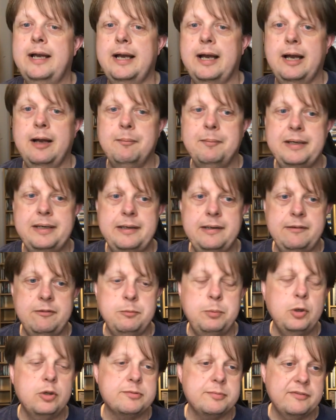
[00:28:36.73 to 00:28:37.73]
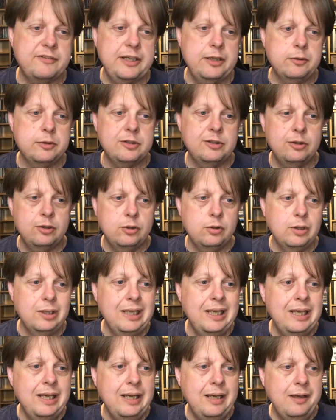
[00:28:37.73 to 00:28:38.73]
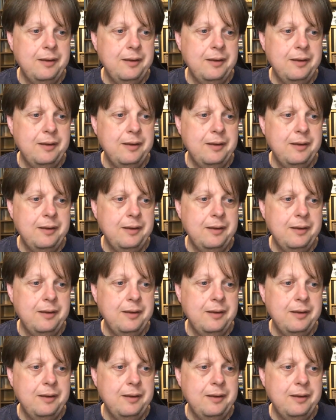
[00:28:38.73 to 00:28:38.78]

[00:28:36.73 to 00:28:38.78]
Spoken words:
at the Portsmouth Guildhall.